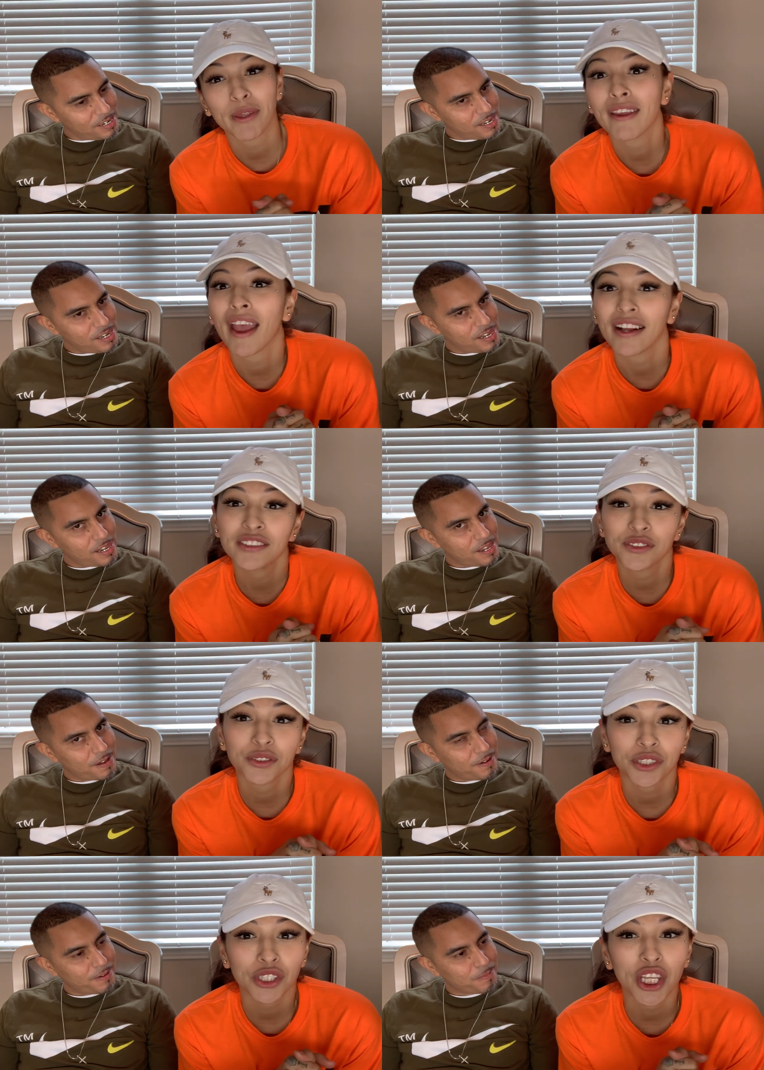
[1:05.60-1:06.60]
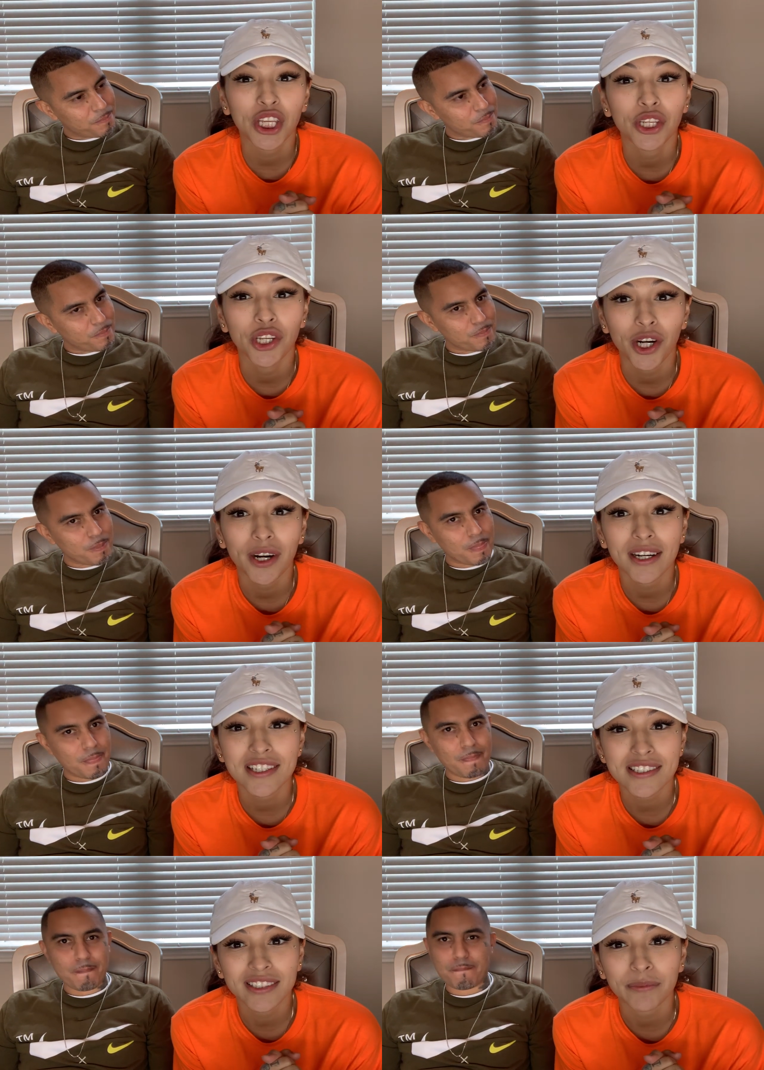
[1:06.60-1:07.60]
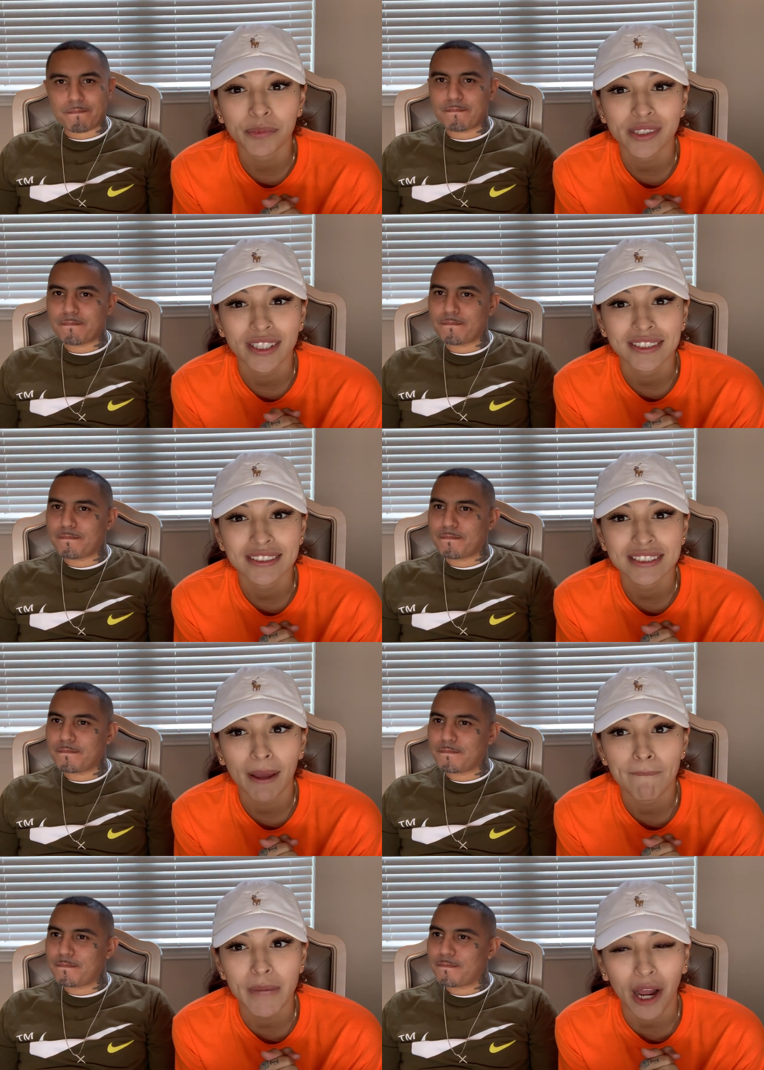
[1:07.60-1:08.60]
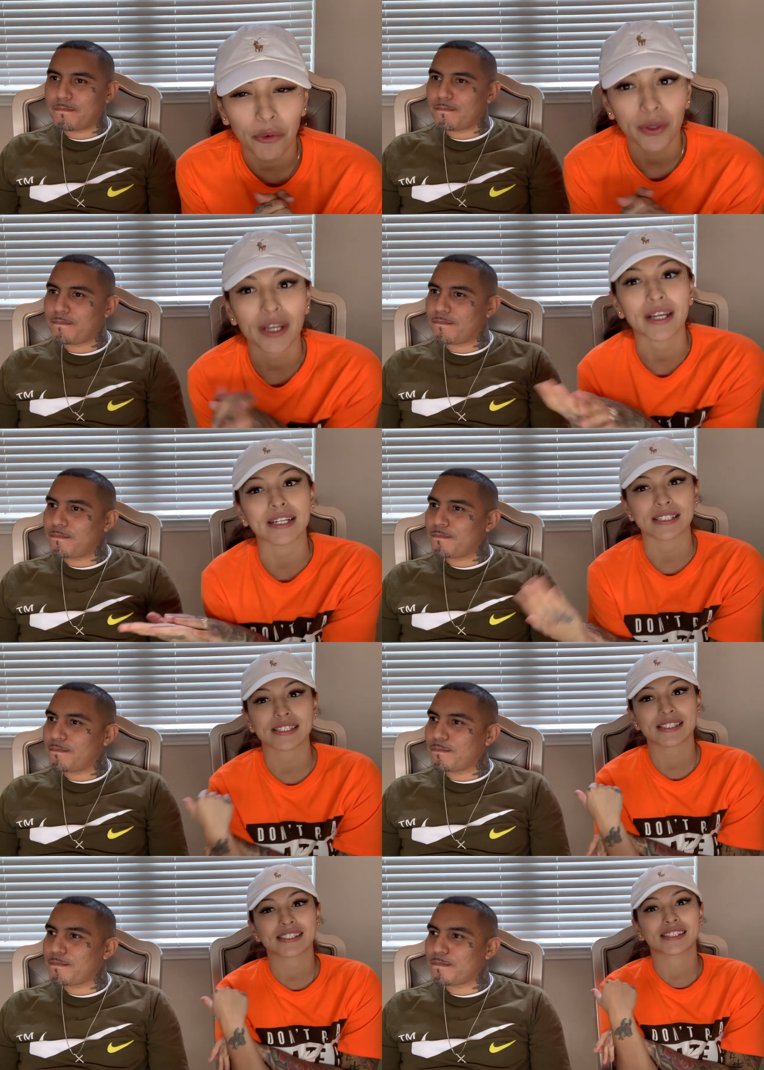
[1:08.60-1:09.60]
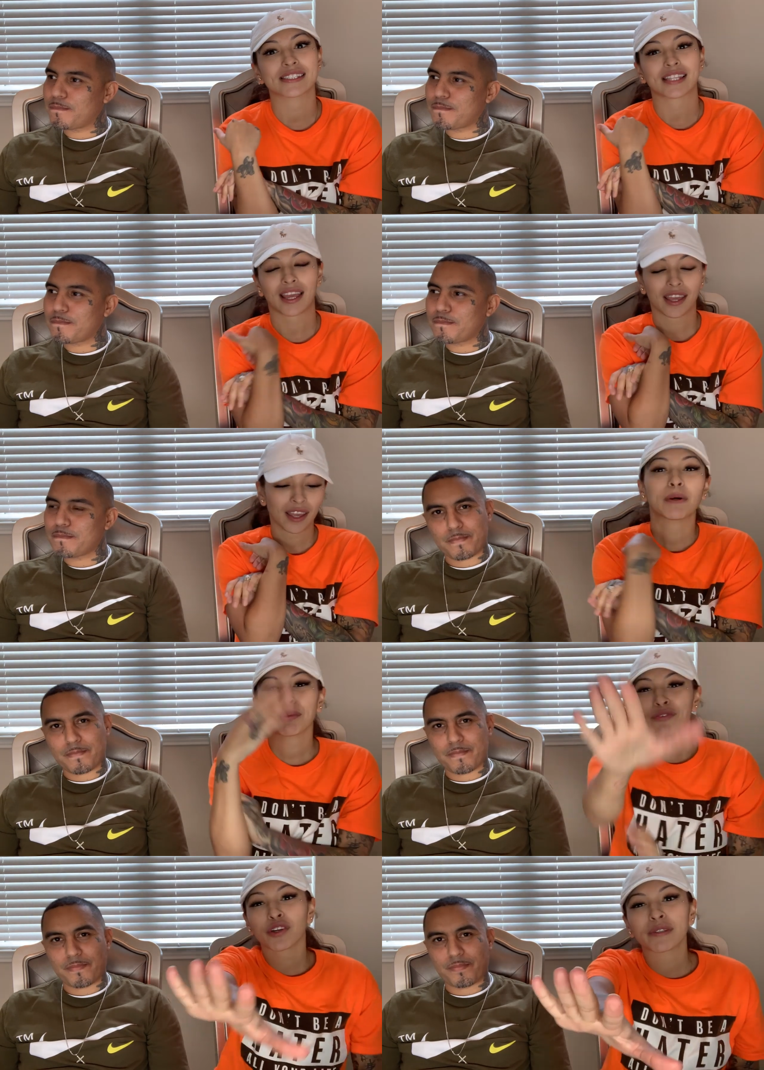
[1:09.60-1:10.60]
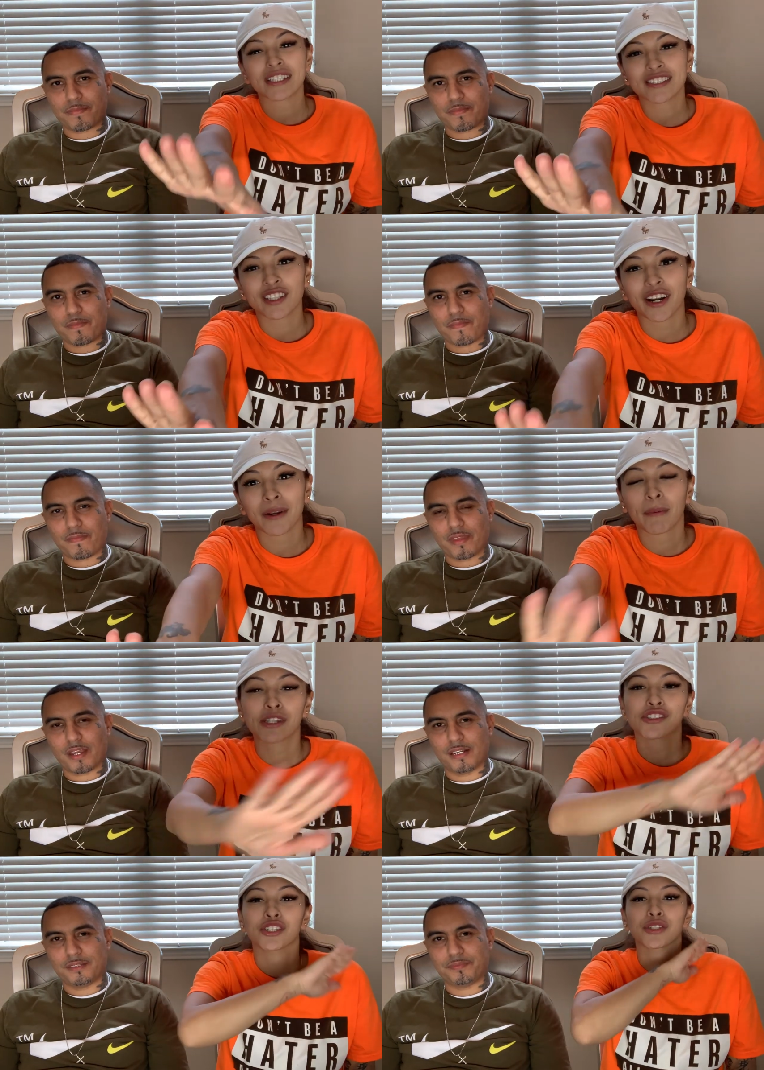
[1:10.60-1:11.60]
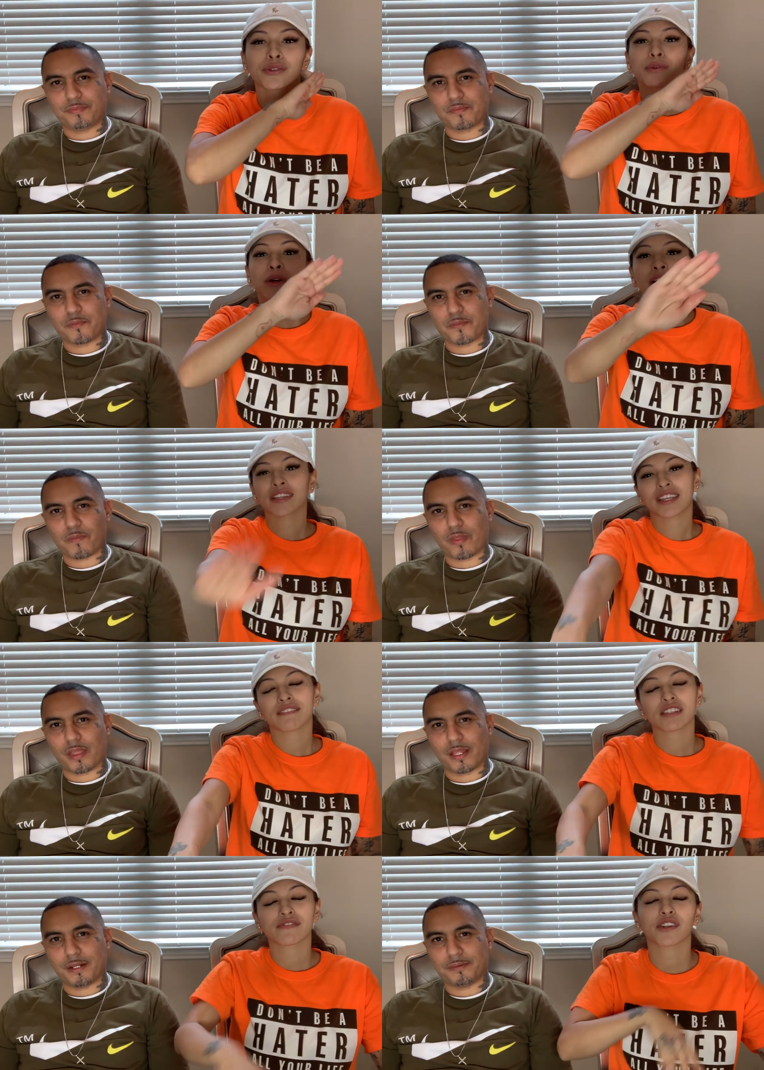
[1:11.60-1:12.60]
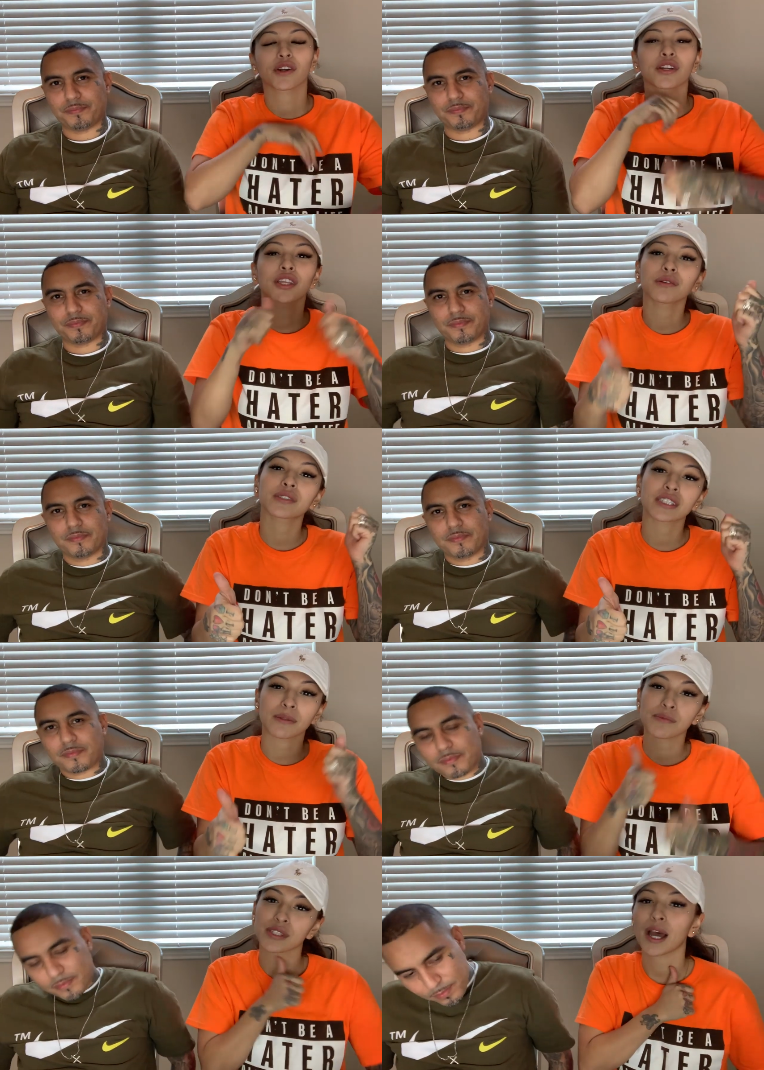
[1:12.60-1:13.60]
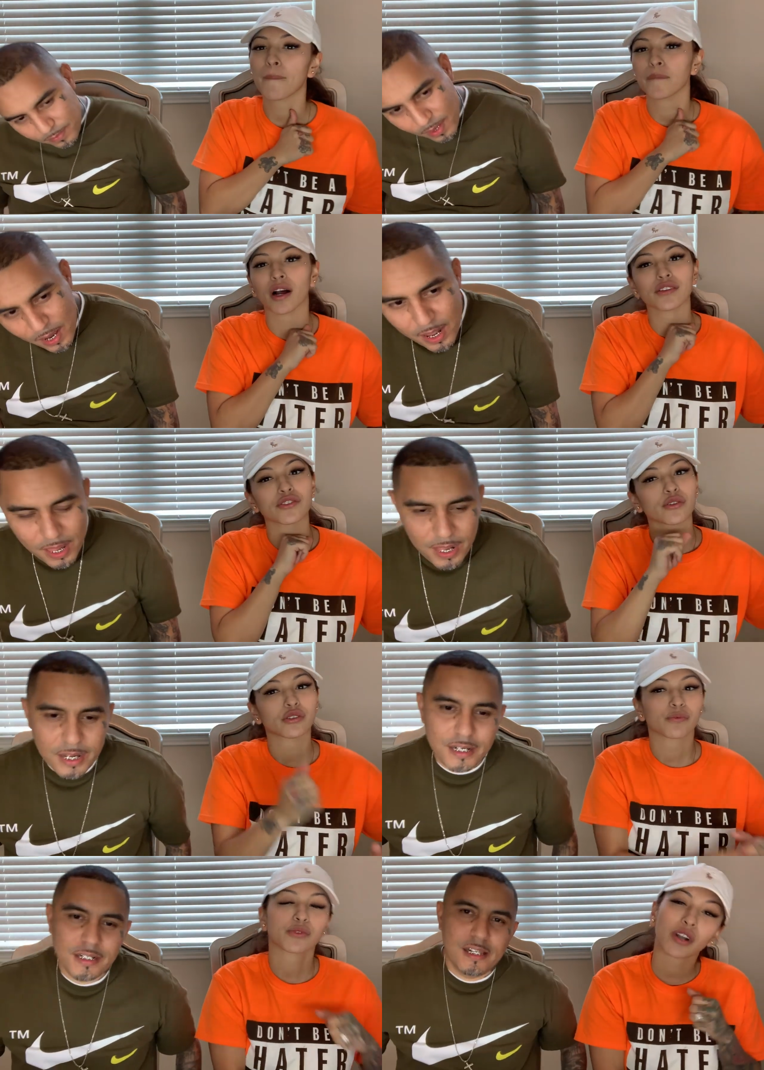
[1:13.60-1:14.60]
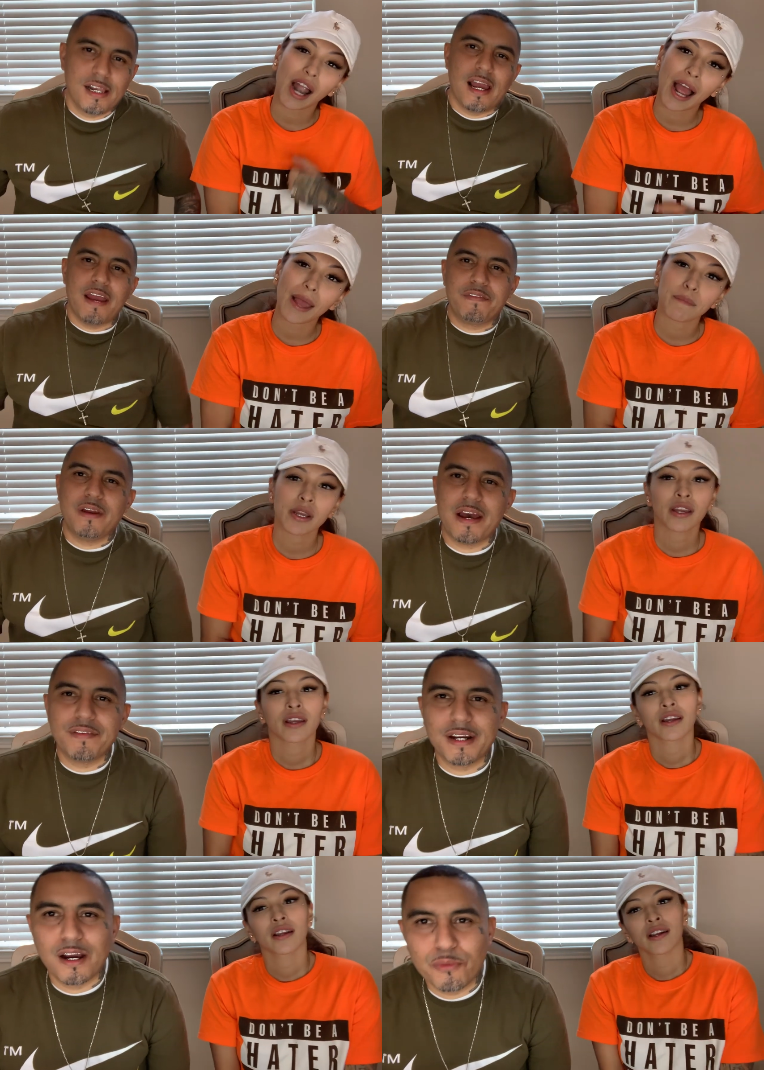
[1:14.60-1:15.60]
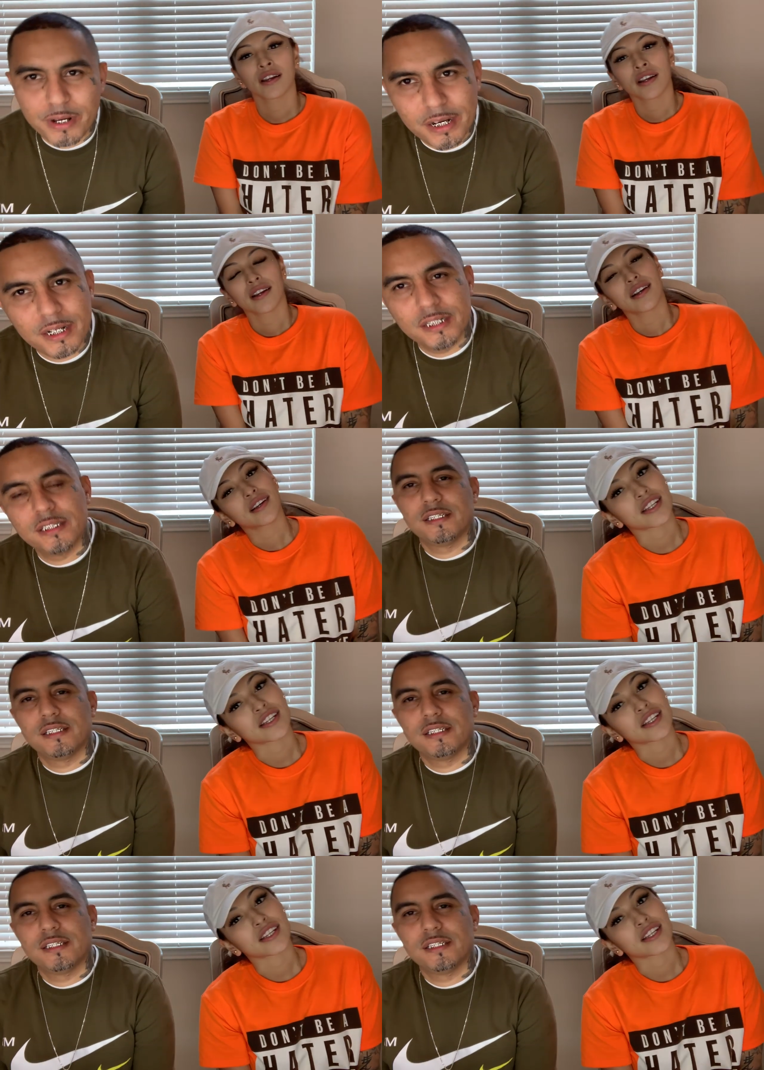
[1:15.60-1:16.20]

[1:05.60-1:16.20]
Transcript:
Speaker 1: be answering your assumptions about us. But before we get started, make sure you give this video a huge thumbs up. Also subscribe
Speaker 2: if you haven't already.